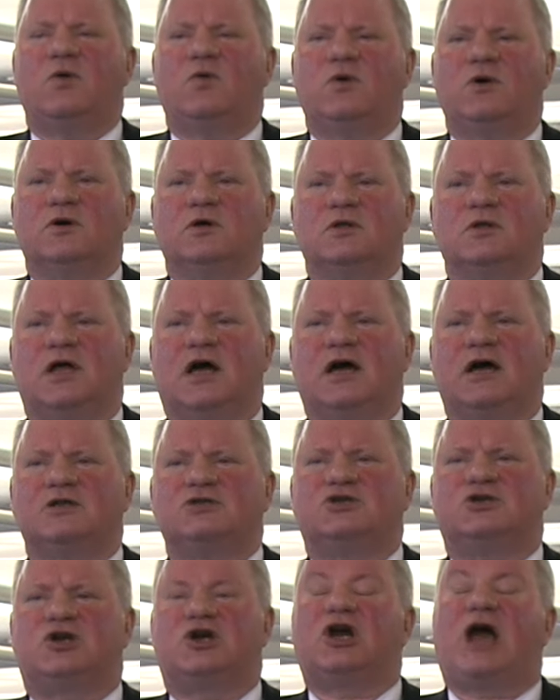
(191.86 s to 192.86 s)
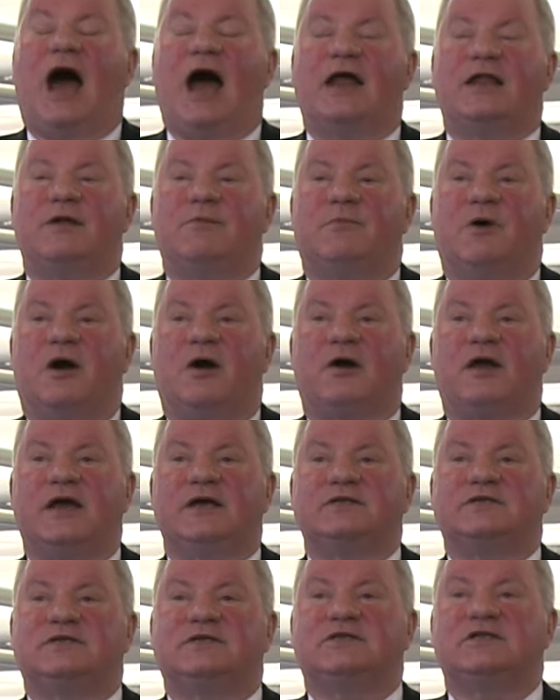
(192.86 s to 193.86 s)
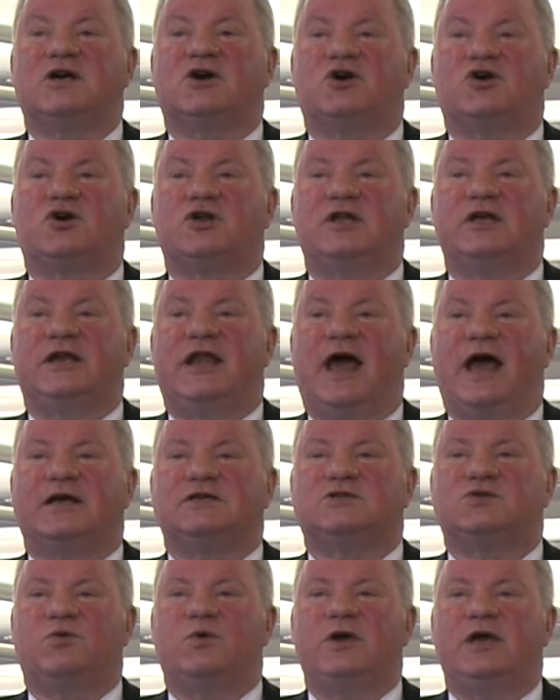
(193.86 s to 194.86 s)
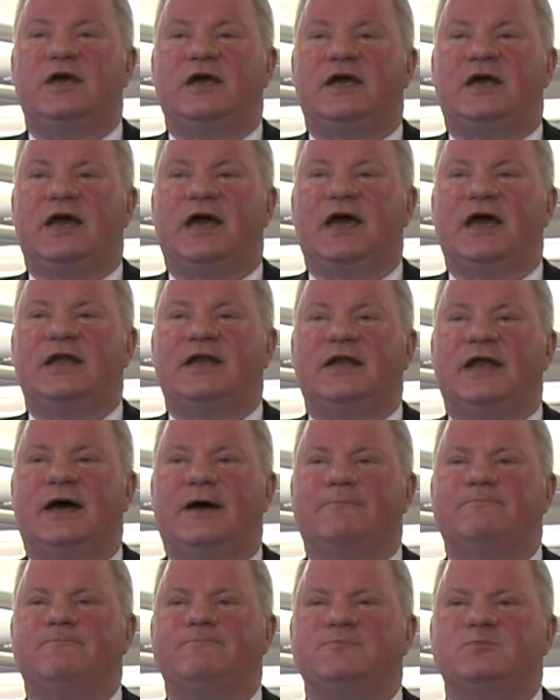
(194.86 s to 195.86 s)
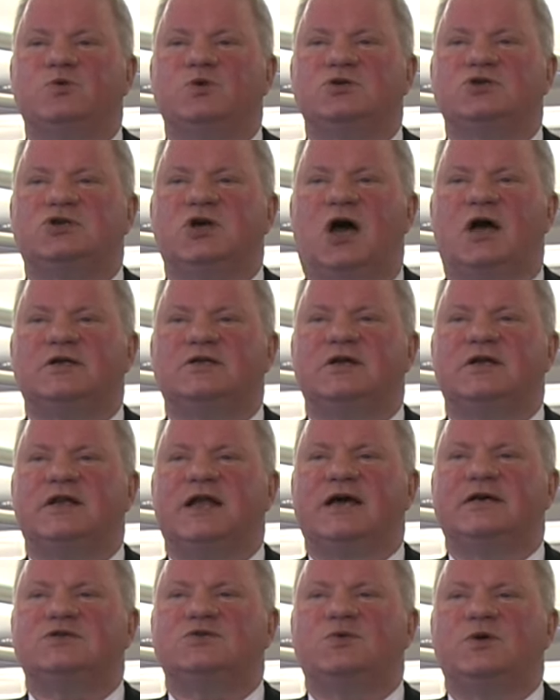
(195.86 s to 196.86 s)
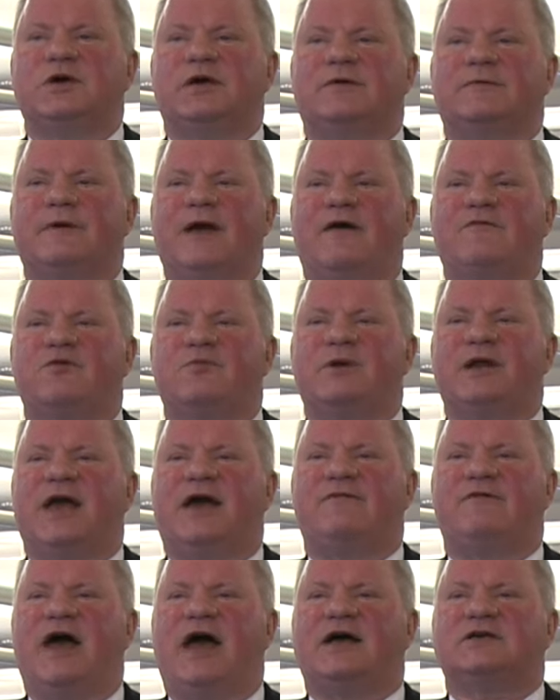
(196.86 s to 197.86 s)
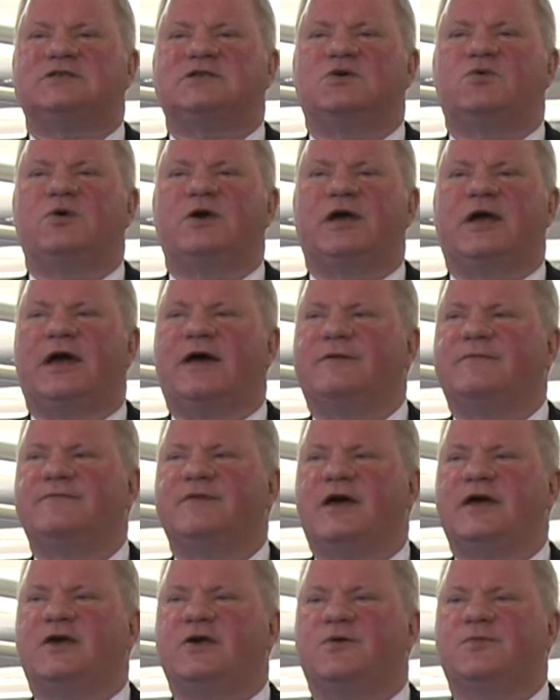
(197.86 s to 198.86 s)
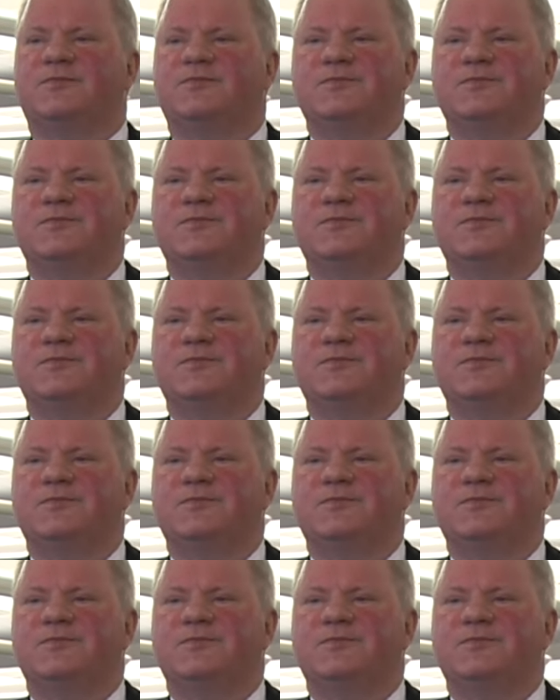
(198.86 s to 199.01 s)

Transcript: will guide the markets early next week, and we'll talk to you next week. Everybody have an excellent weekend. Thank you.